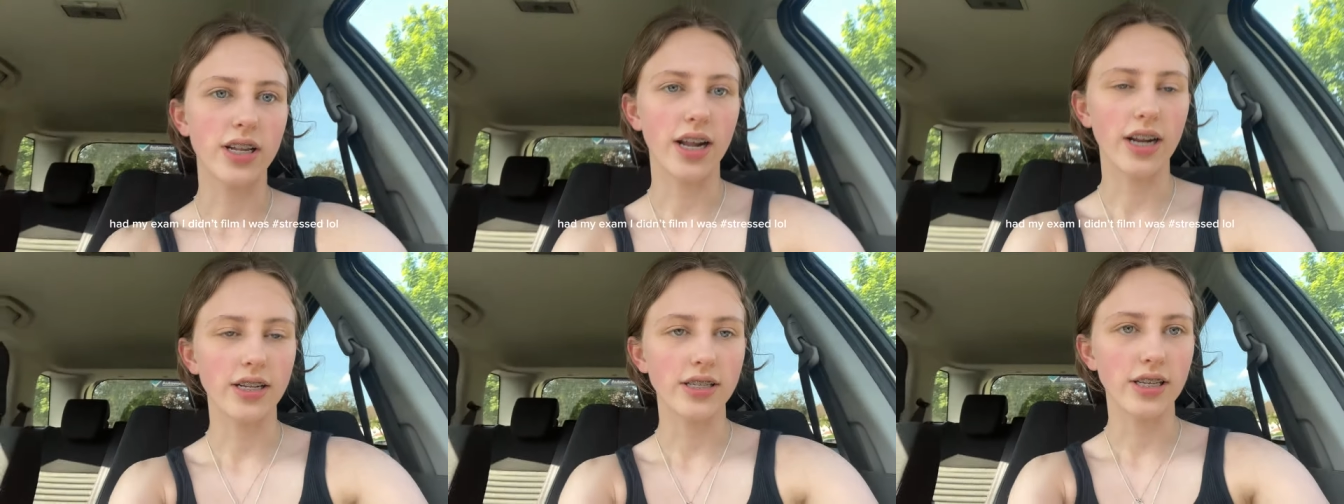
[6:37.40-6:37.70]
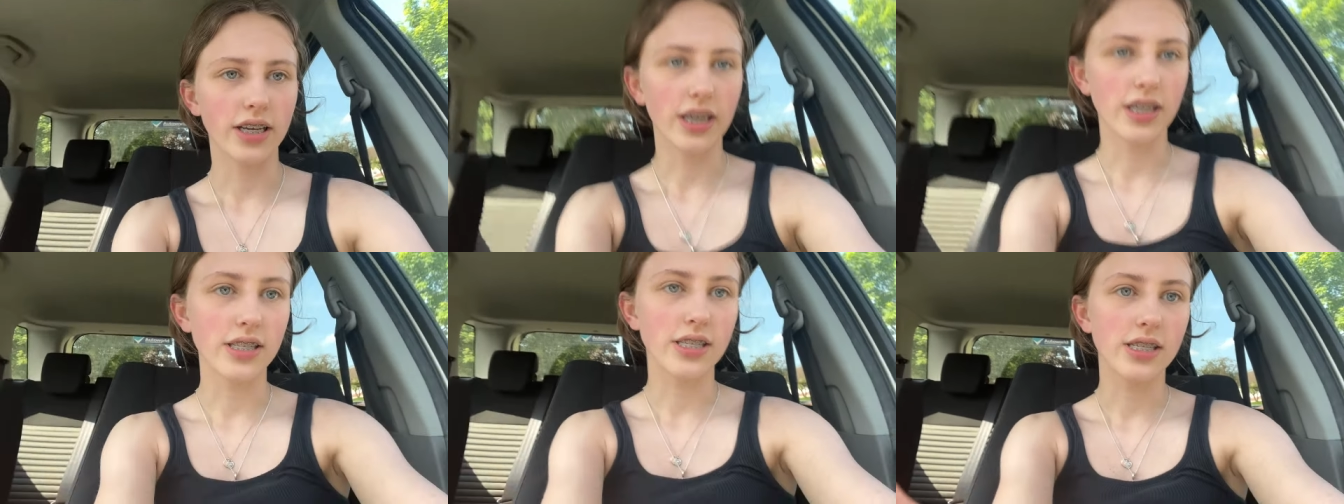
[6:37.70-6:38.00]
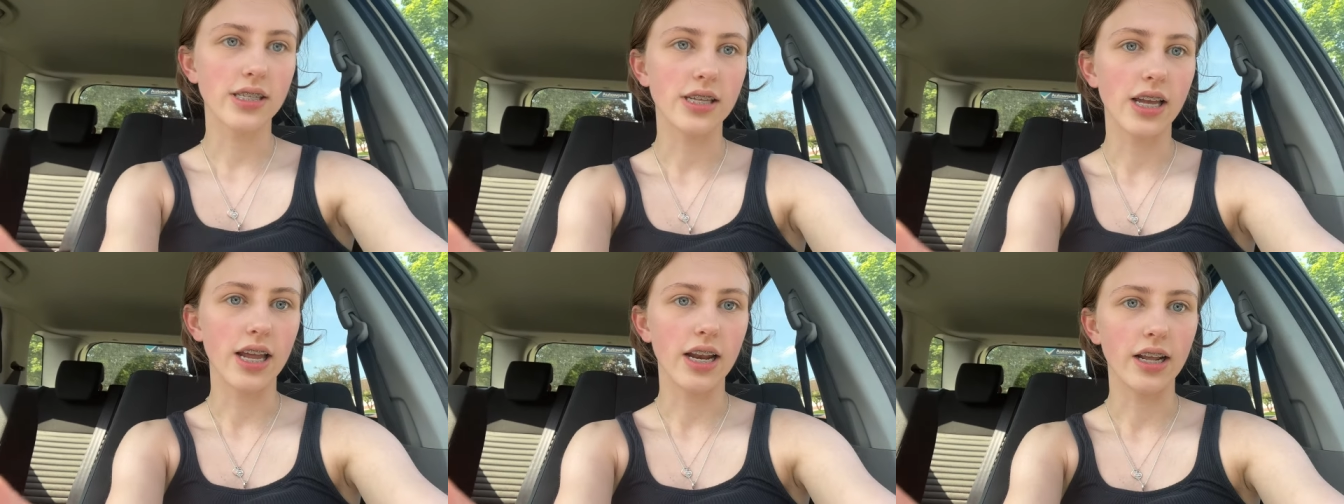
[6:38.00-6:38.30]
and it's like
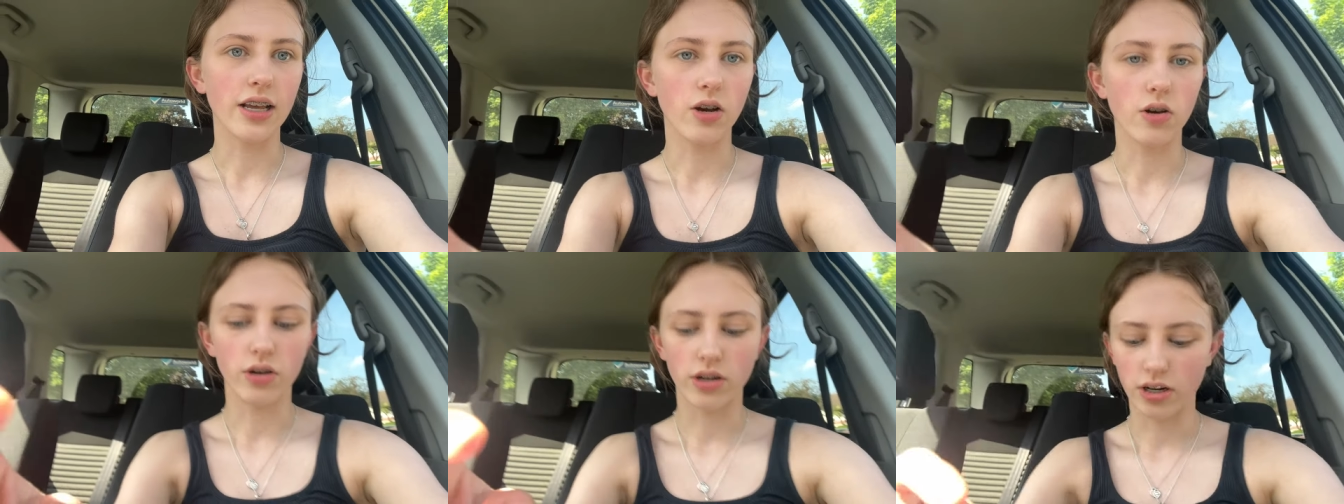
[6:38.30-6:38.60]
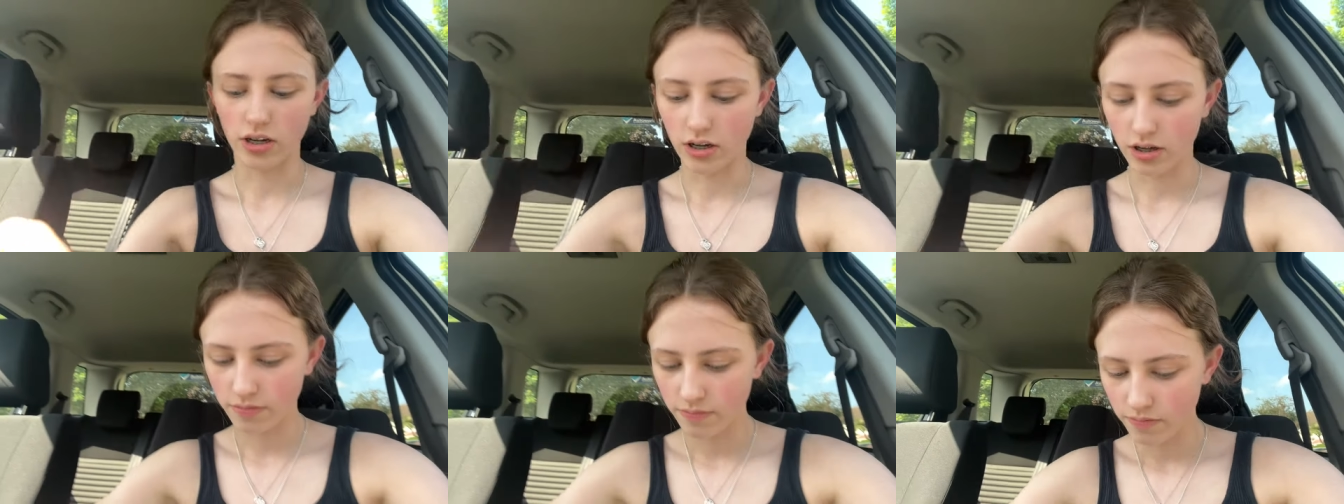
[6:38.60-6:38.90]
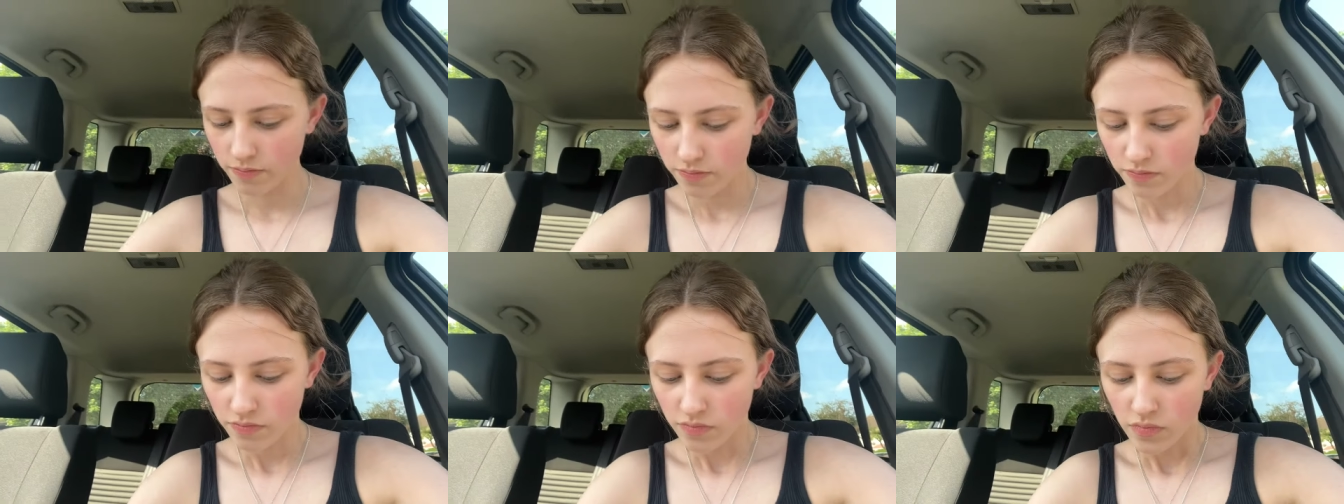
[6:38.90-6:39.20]
insanely hot in here.
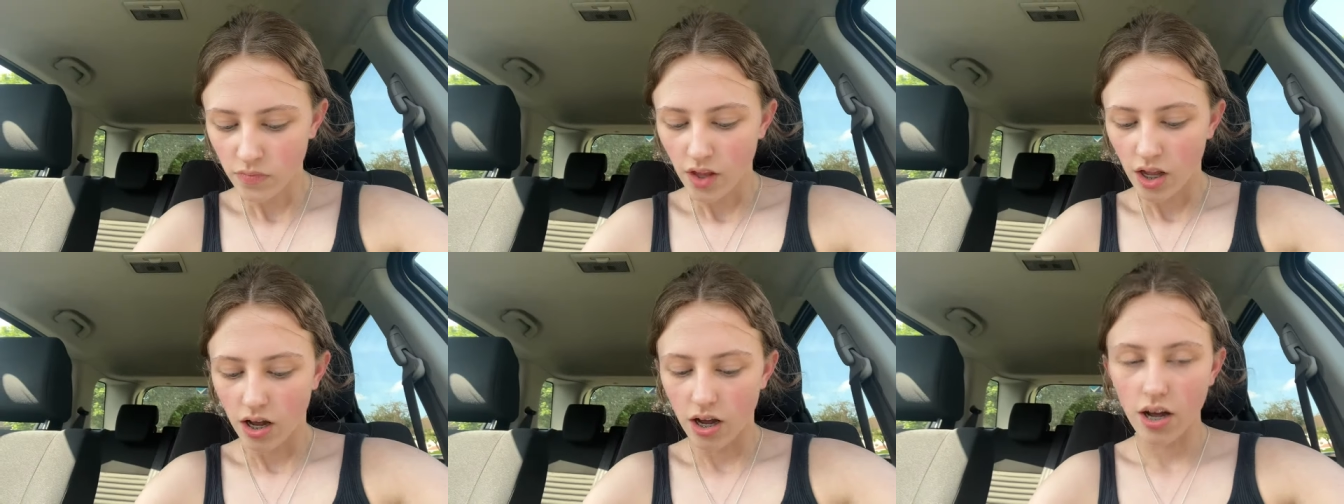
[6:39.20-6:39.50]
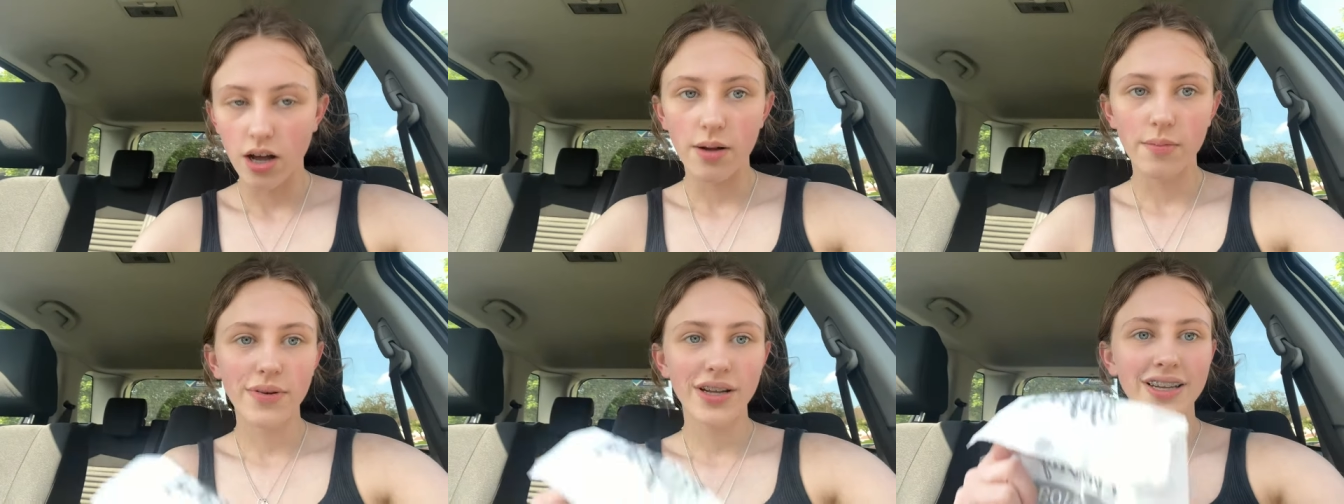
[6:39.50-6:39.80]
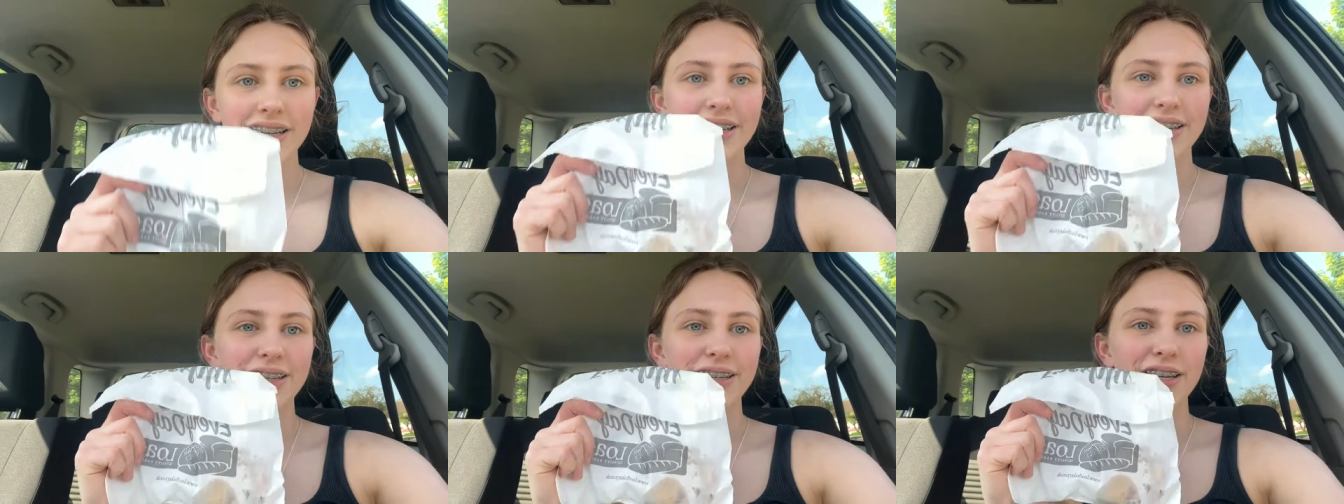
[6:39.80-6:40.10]
Um,
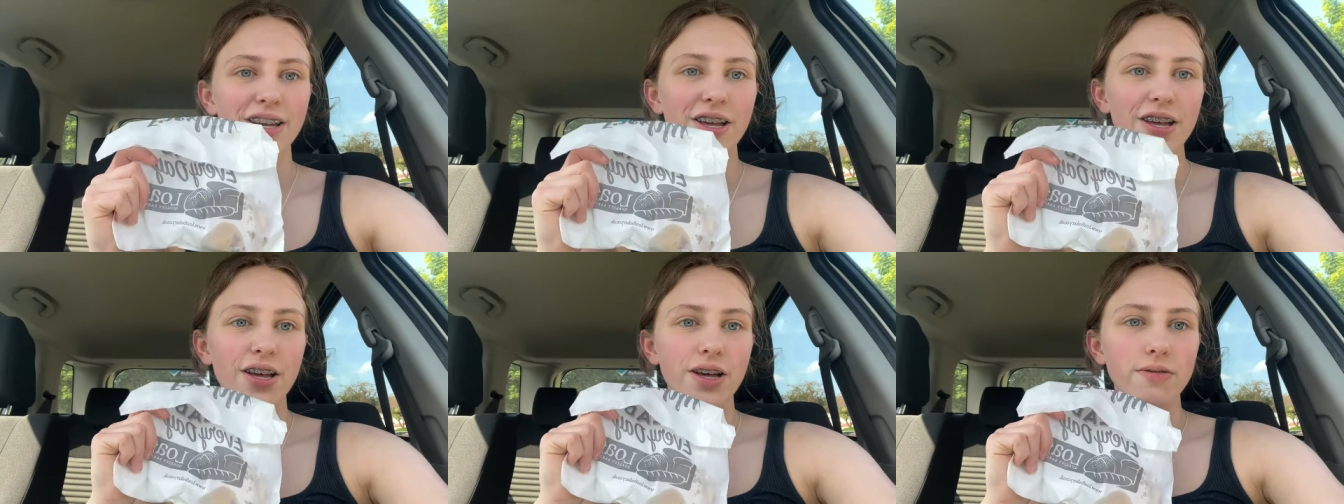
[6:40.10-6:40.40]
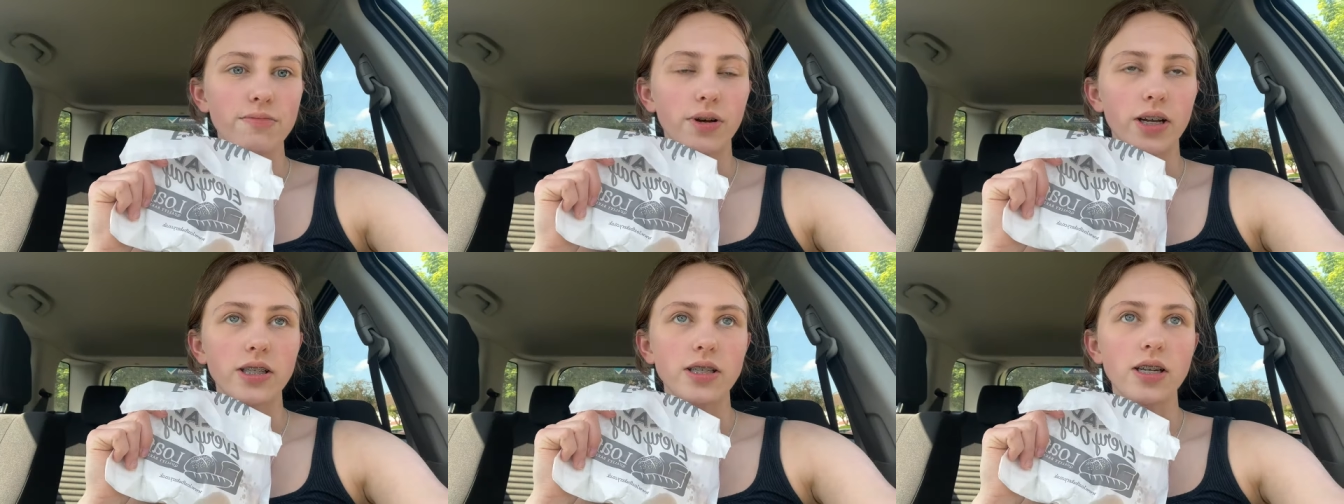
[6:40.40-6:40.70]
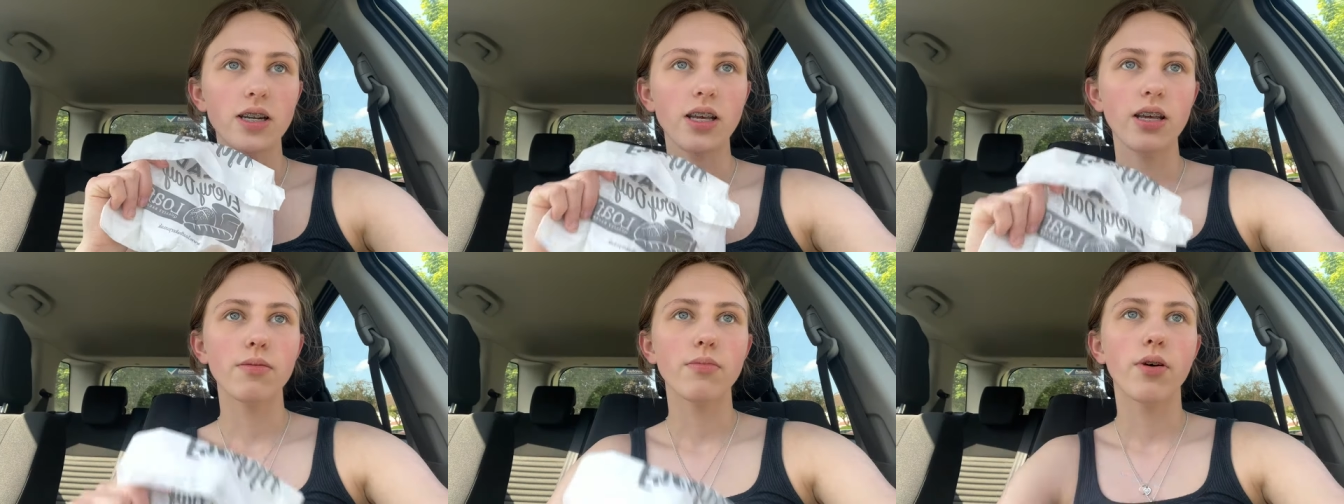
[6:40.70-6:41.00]
but I
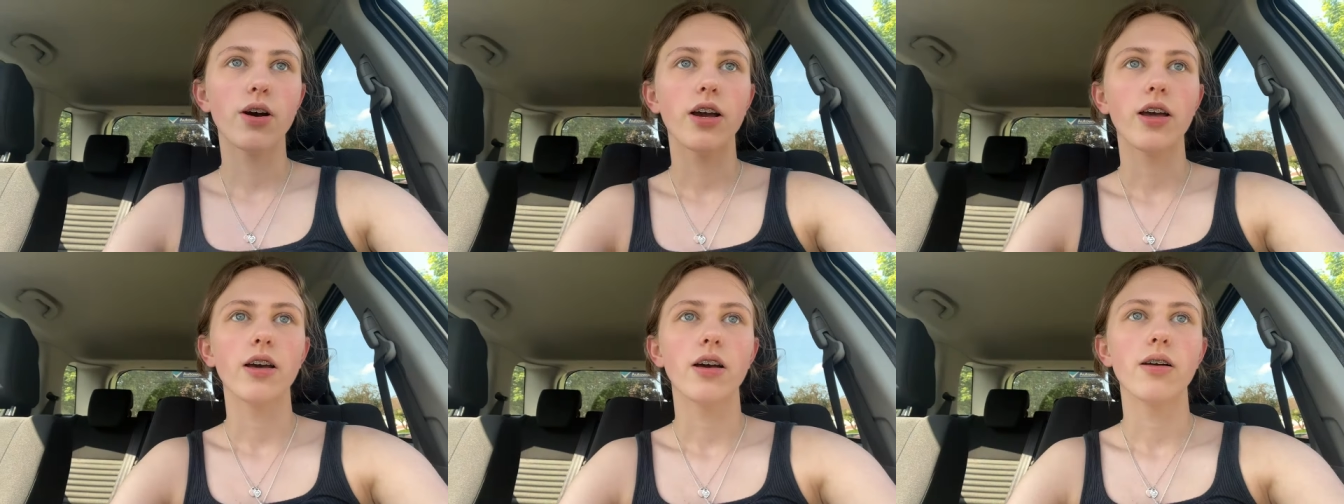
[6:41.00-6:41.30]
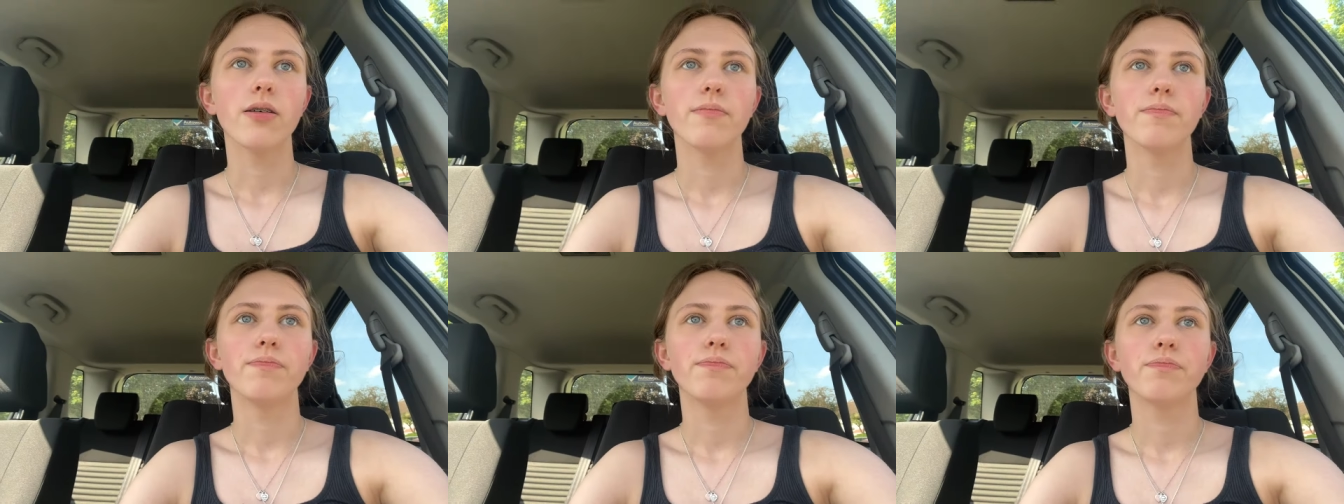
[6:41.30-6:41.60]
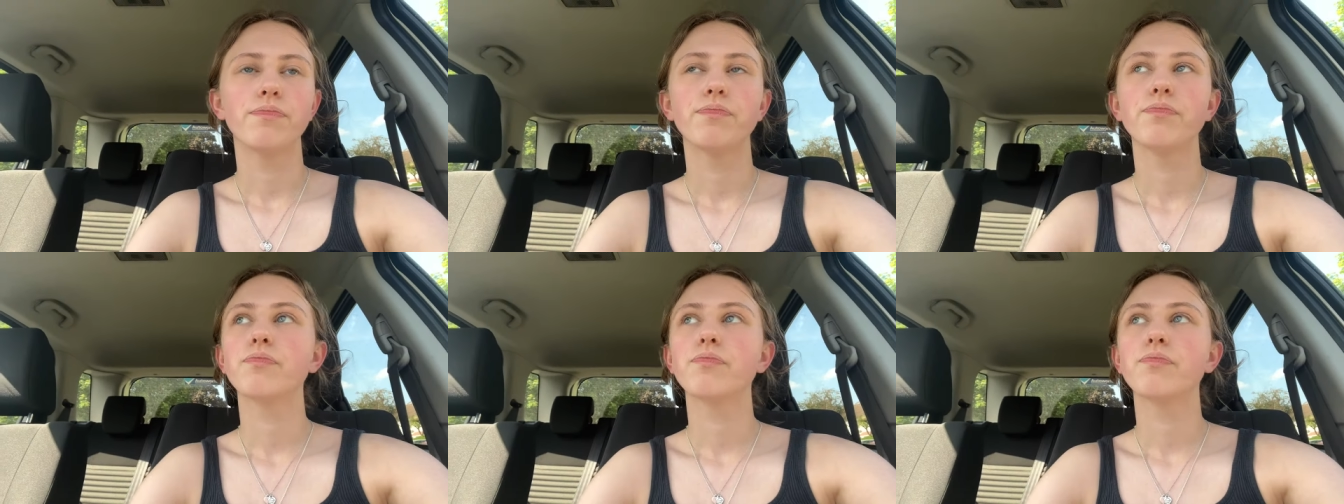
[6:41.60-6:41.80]
didn't eat my um,